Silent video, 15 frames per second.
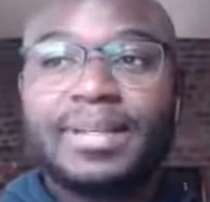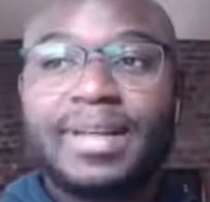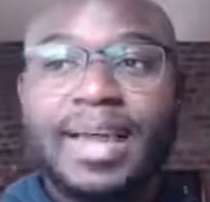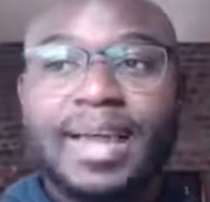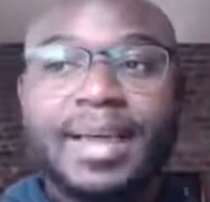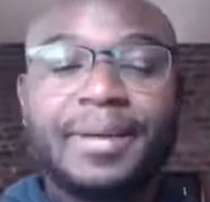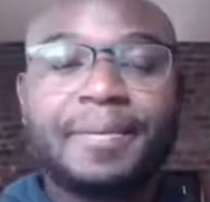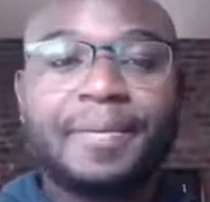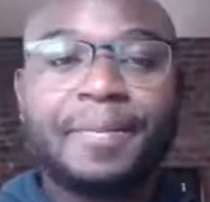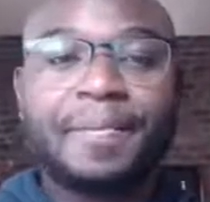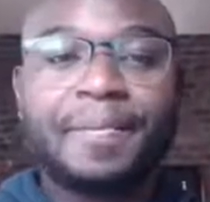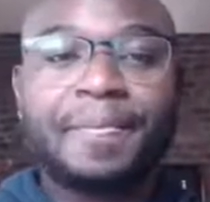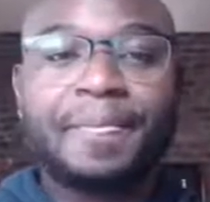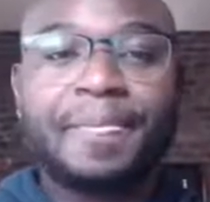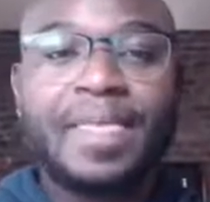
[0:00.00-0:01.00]
Okay?
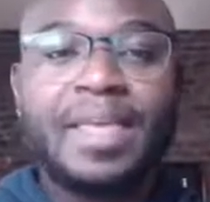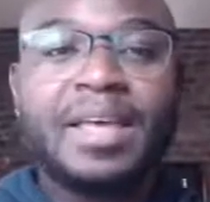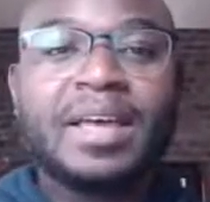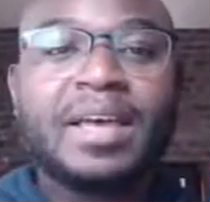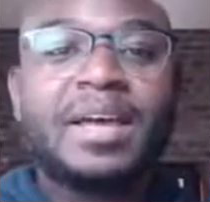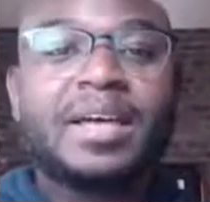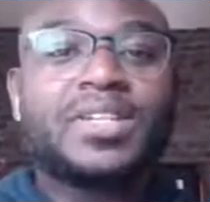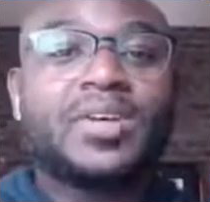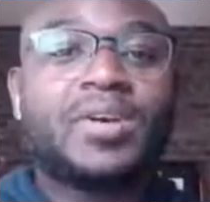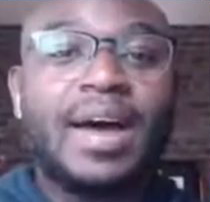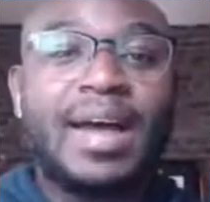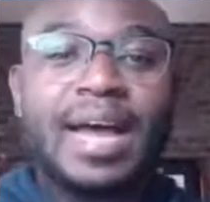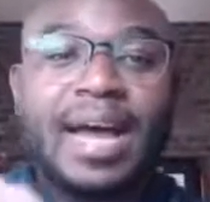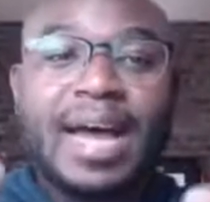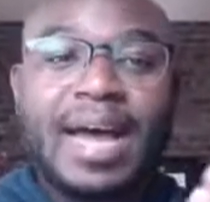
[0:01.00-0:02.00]
So
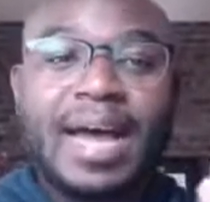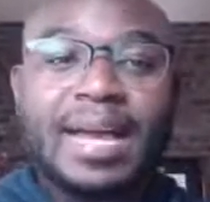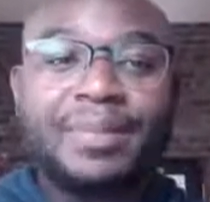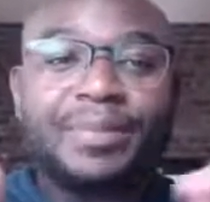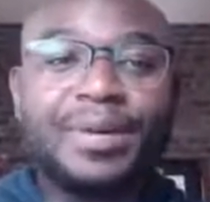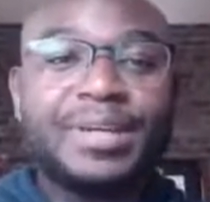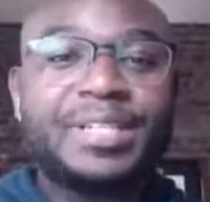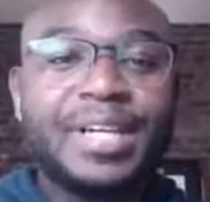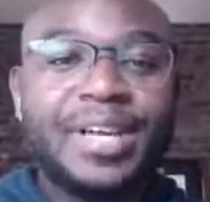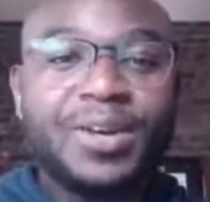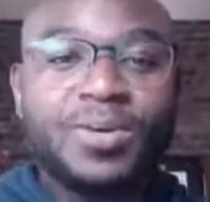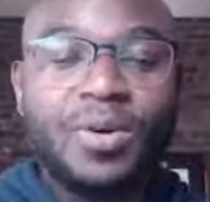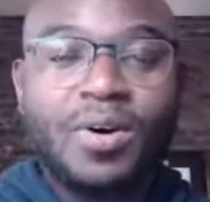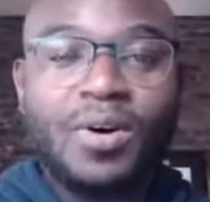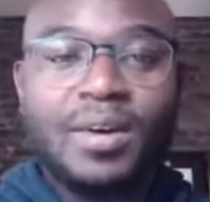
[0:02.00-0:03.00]
I appreciate
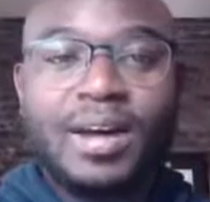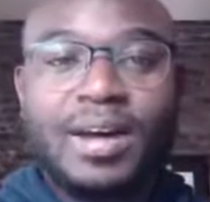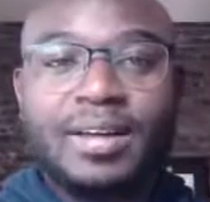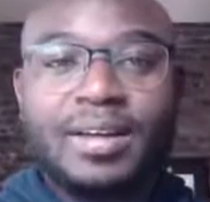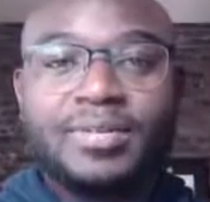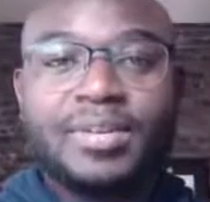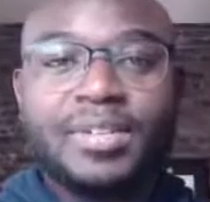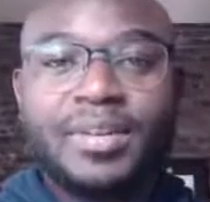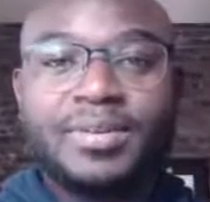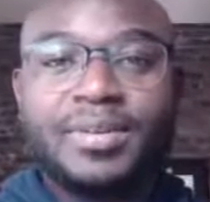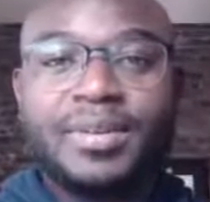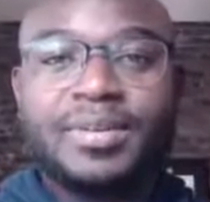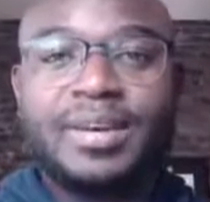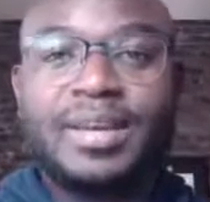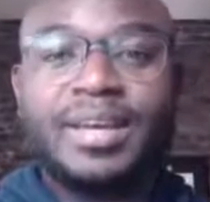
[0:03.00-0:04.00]
you all. I love this
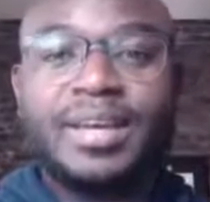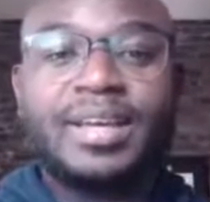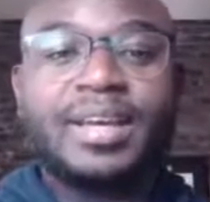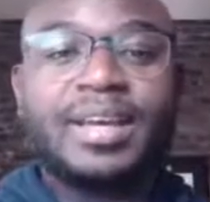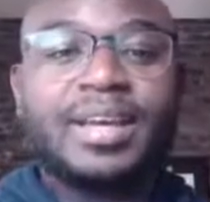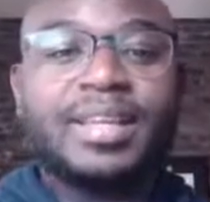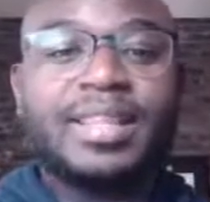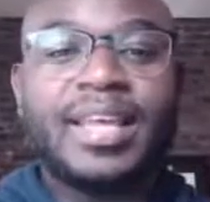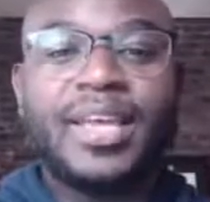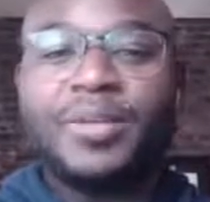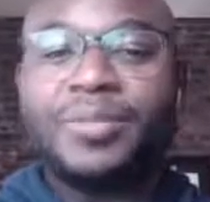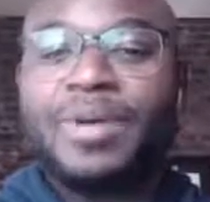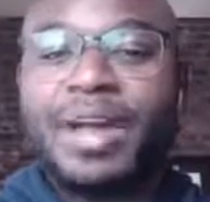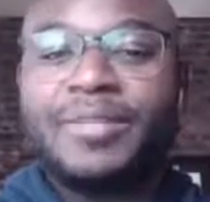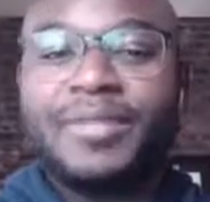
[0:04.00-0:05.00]
community. Thank you,
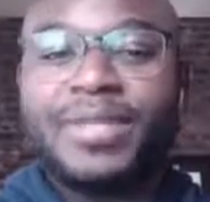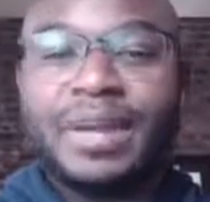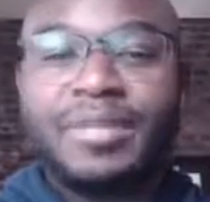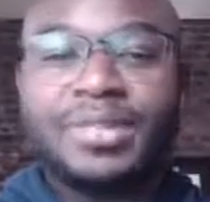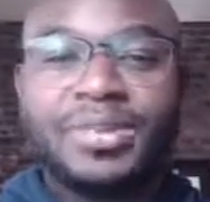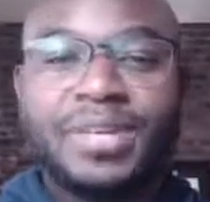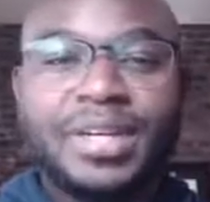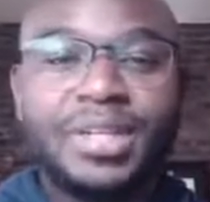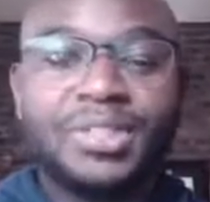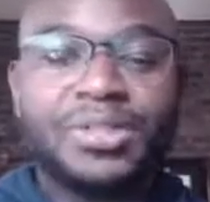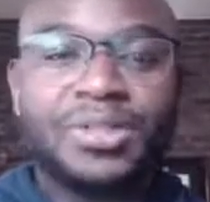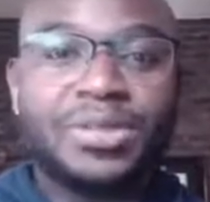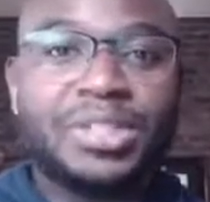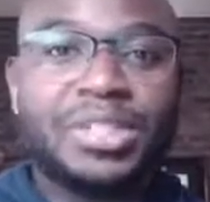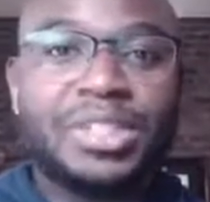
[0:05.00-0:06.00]
Brian, for the opportunity
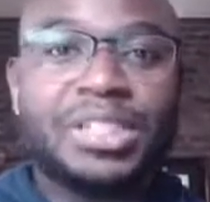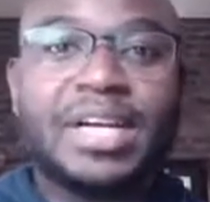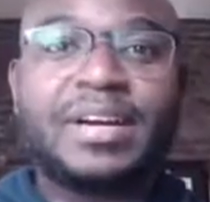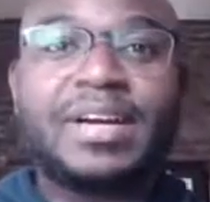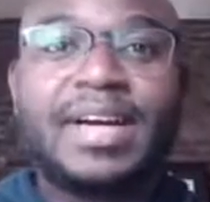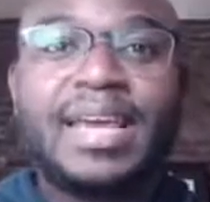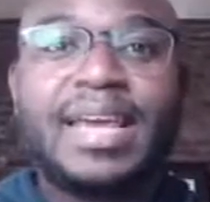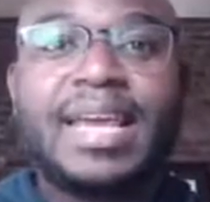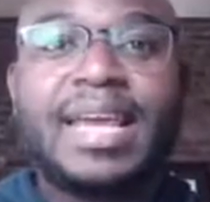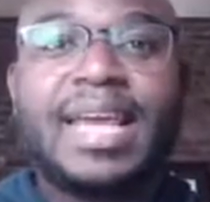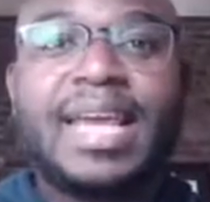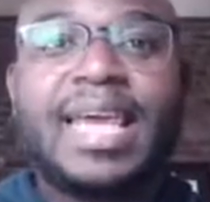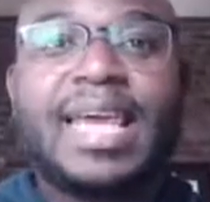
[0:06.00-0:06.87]
to share today.